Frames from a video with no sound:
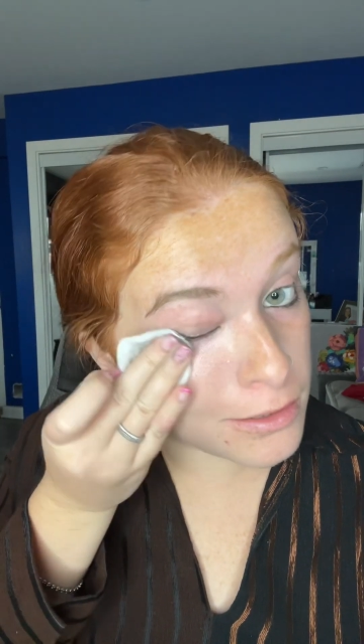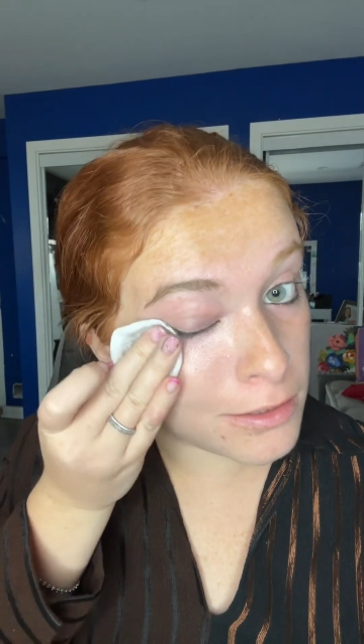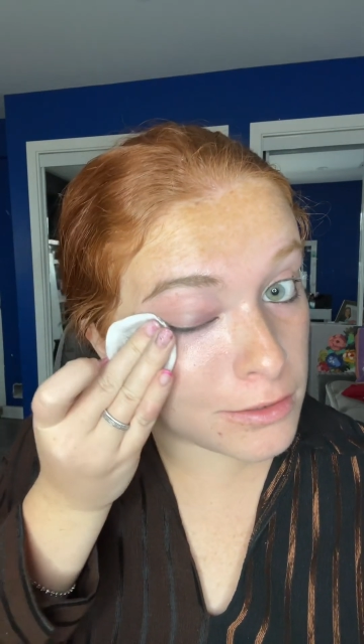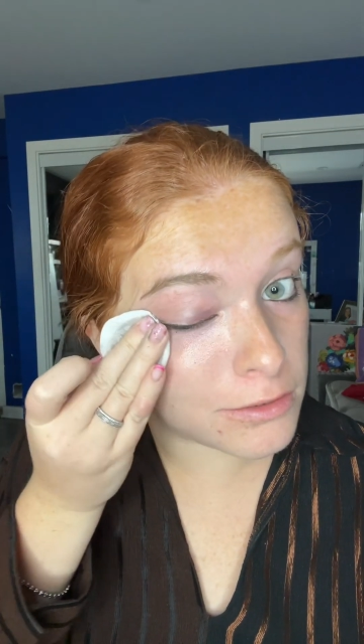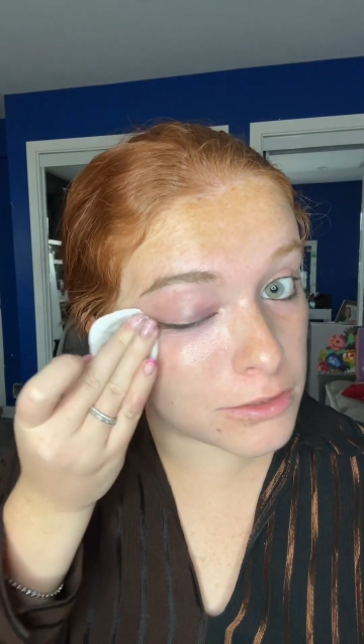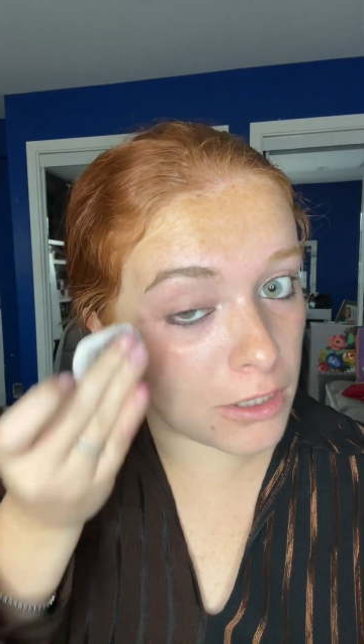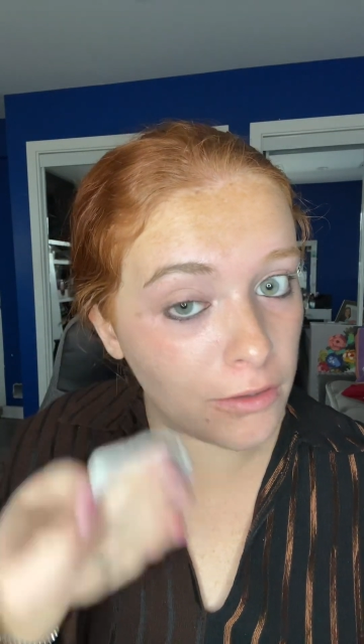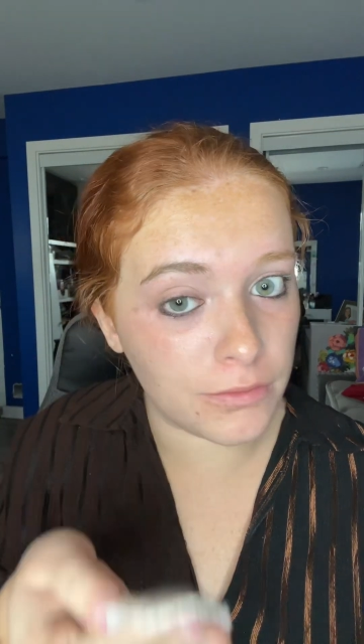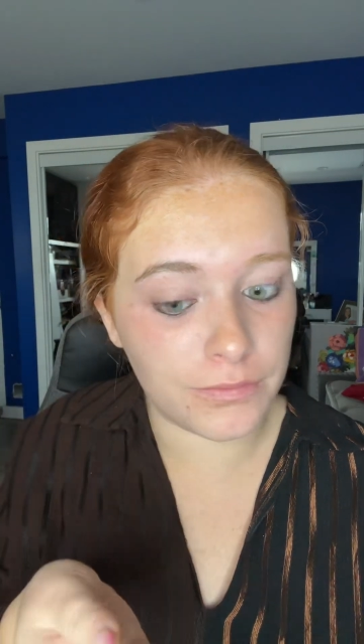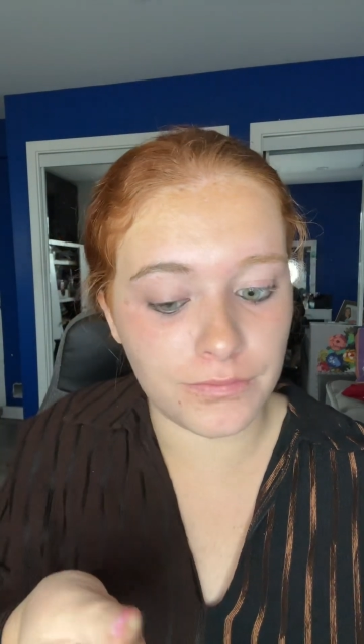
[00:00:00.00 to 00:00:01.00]
So,
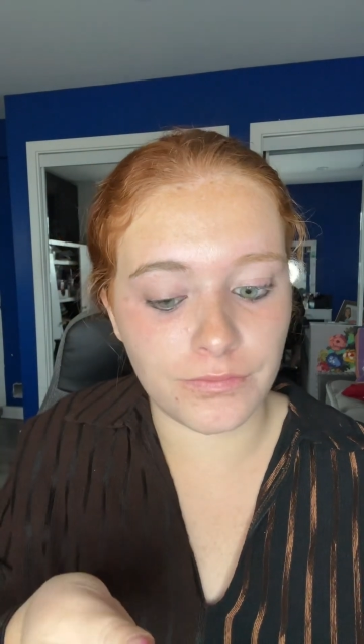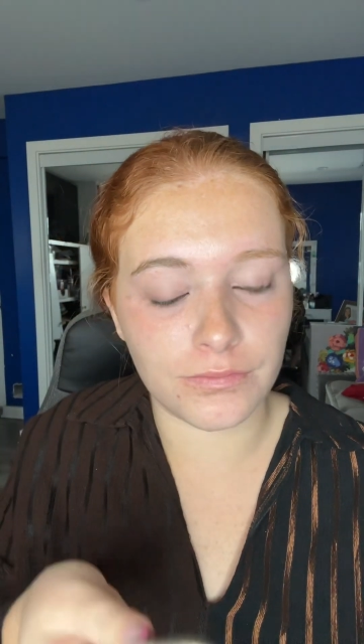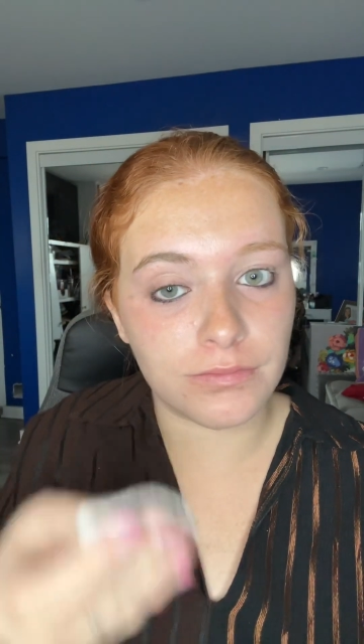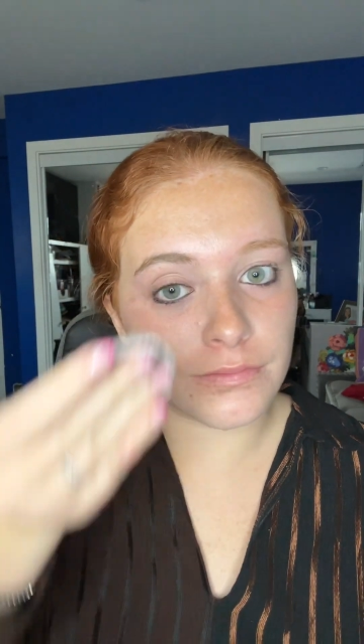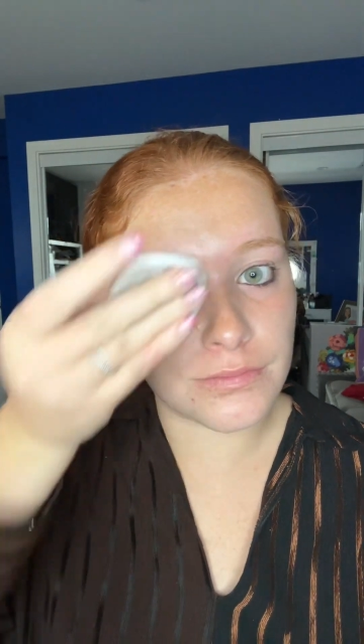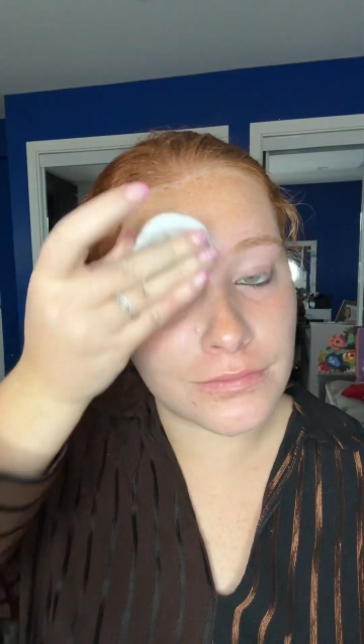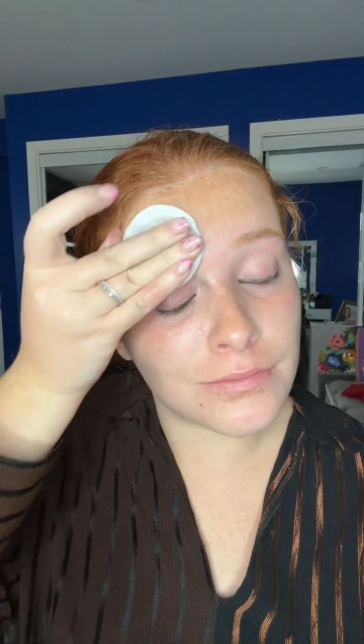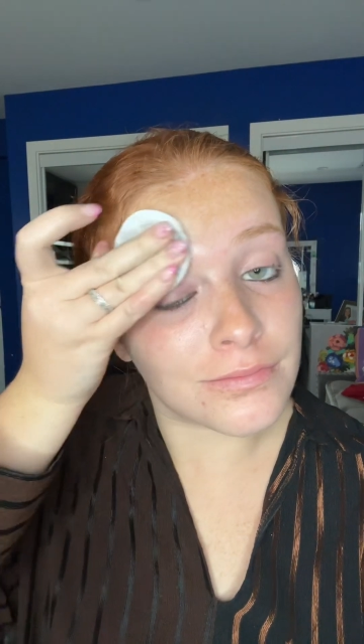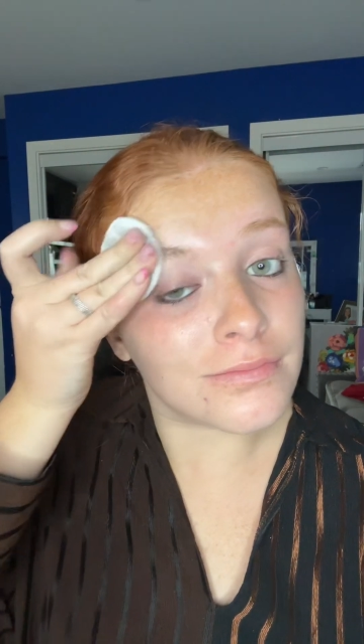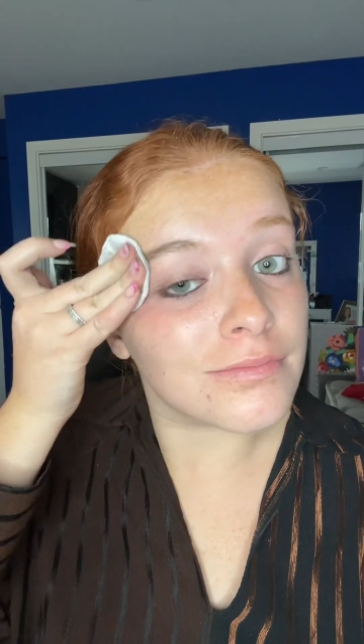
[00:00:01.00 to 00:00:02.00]

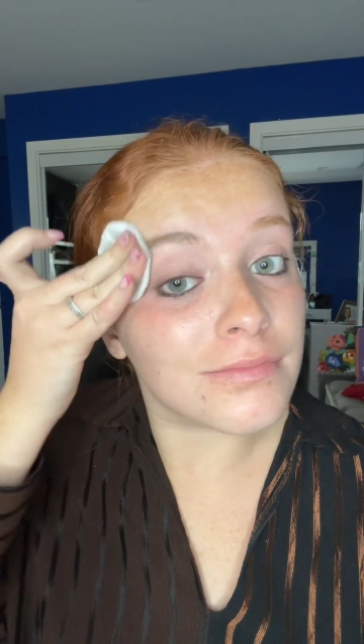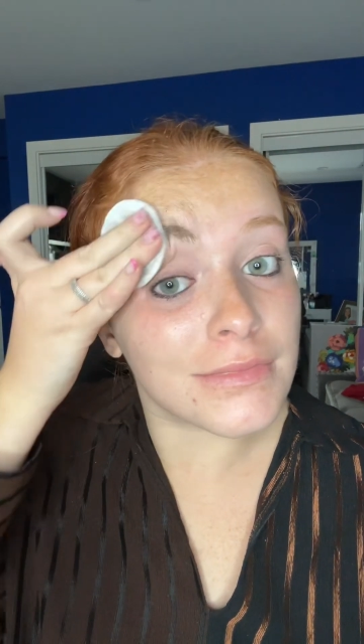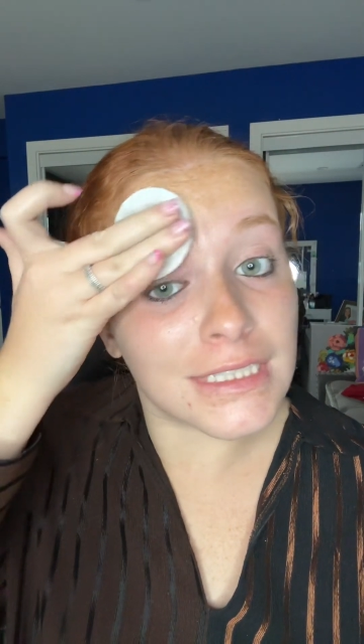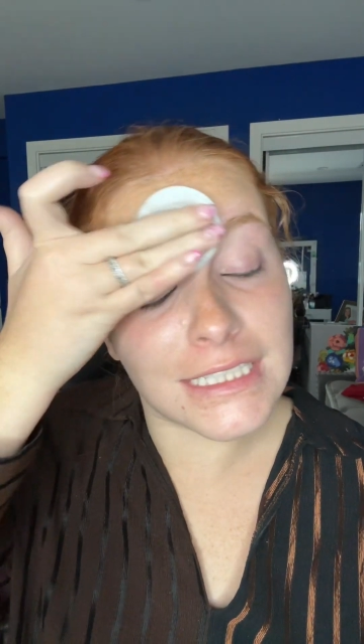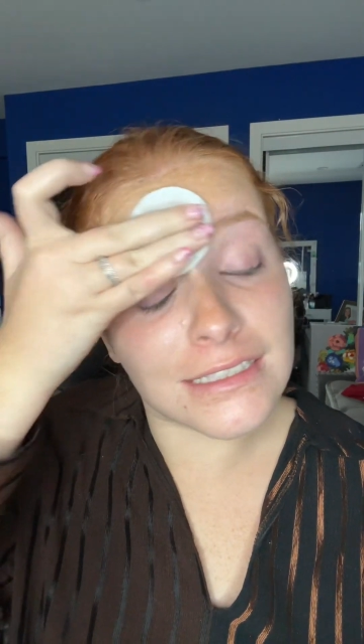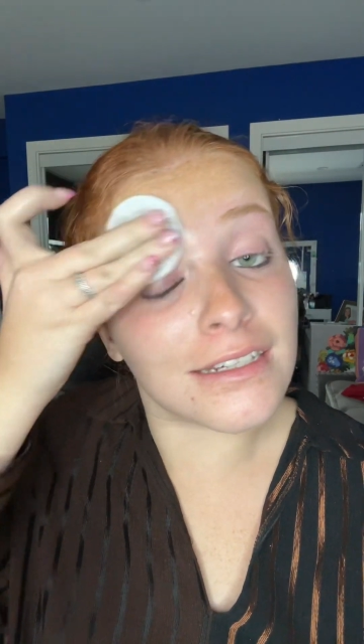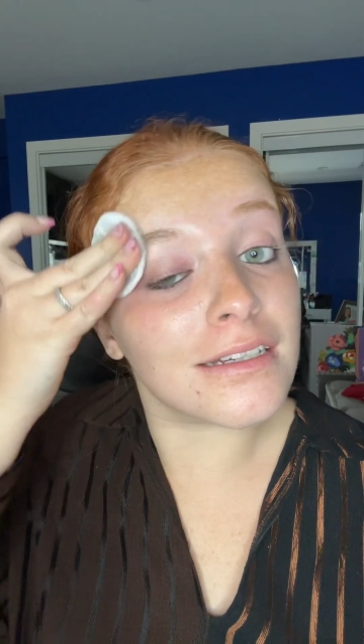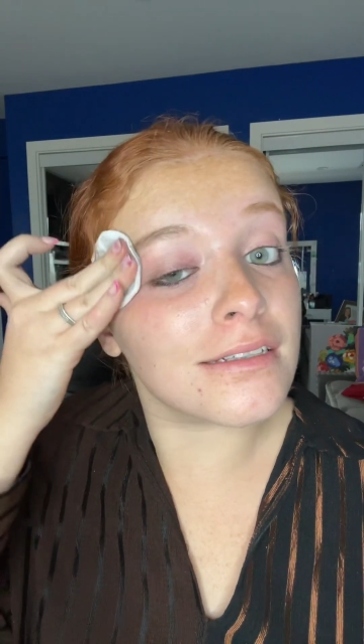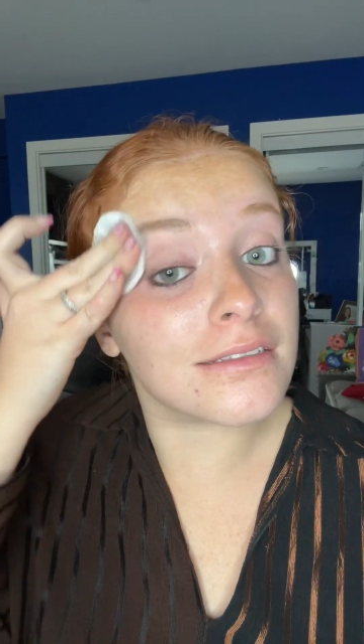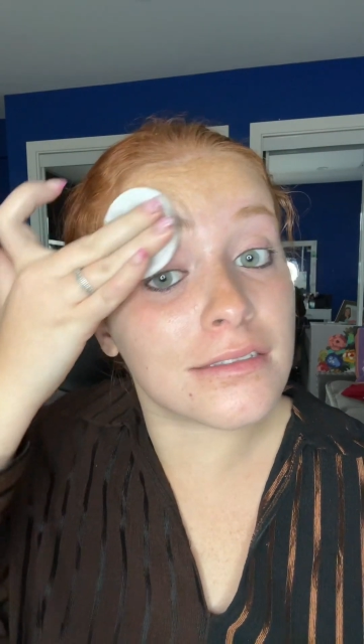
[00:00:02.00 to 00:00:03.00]
these it
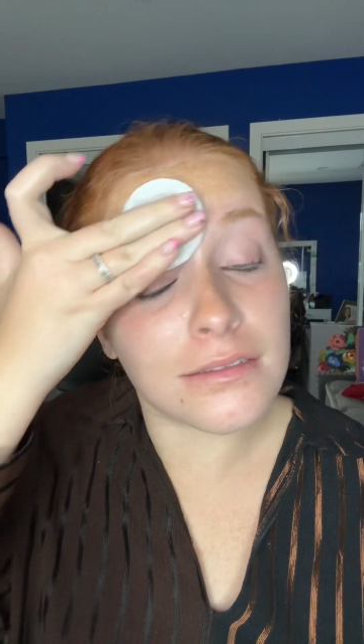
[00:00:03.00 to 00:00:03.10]
is.